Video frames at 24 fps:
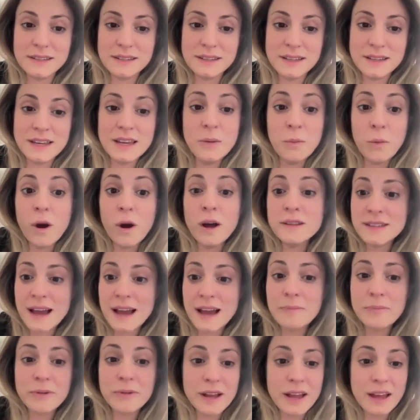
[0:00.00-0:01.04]
He was
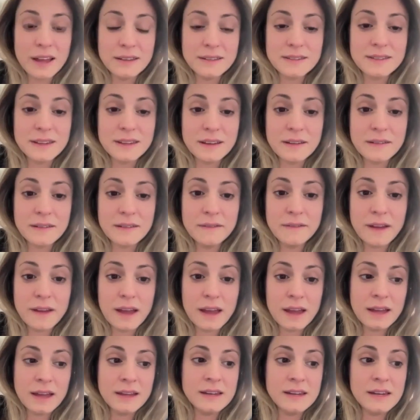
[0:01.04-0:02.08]
apprehensive,
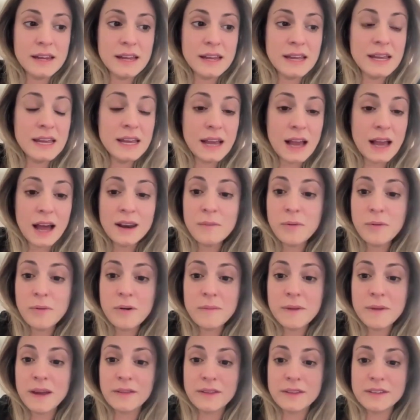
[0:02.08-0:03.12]
and yeah. he kind of put
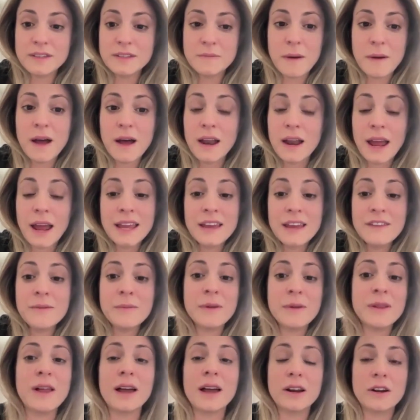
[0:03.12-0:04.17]
me on the spot. I give him
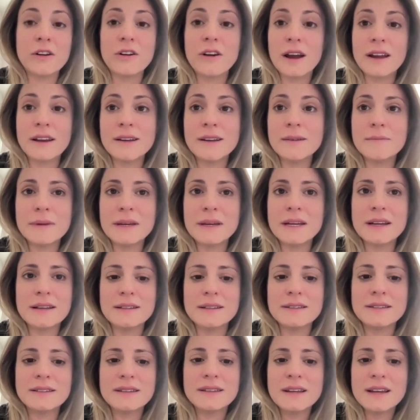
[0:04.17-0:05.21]
a lot of credit
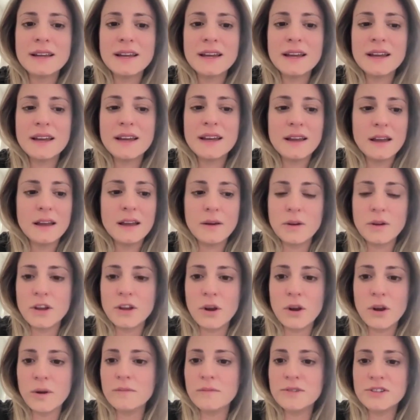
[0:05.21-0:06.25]
because
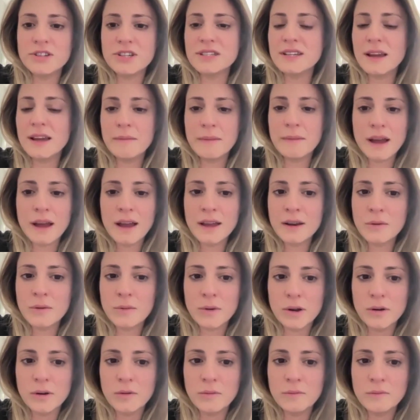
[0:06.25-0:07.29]
you know, it was just him and I in a
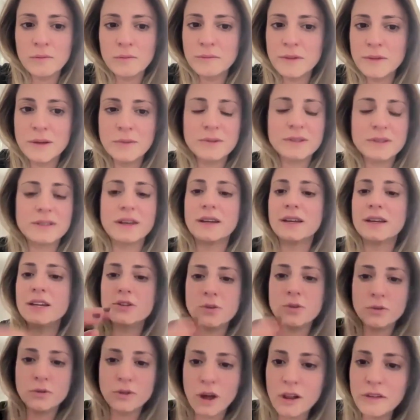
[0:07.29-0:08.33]
room. He was like, he
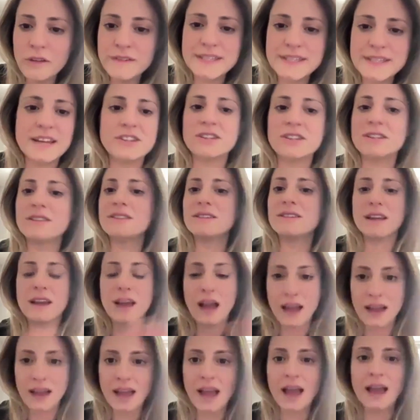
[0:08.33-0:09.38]
told all of his agents, like,
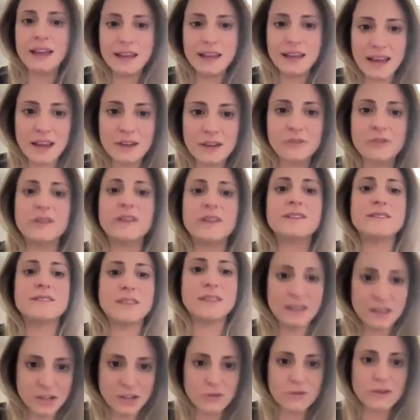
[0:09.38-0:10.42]
I, I can handle this.
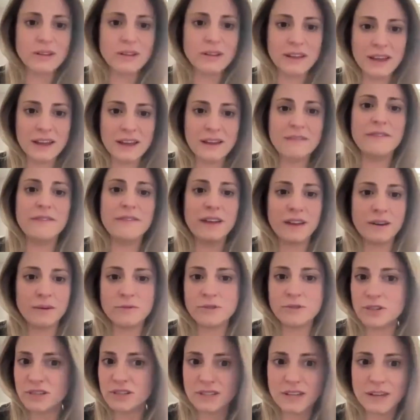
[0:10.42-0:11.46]
Like, you can leave. And it
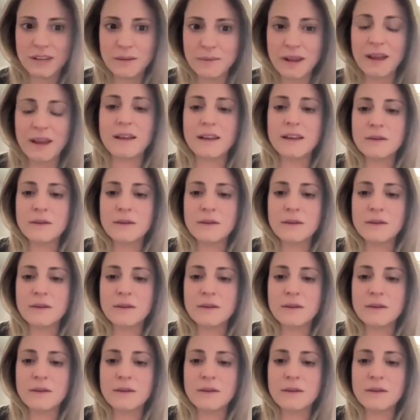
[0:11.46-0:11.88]
was just him and I.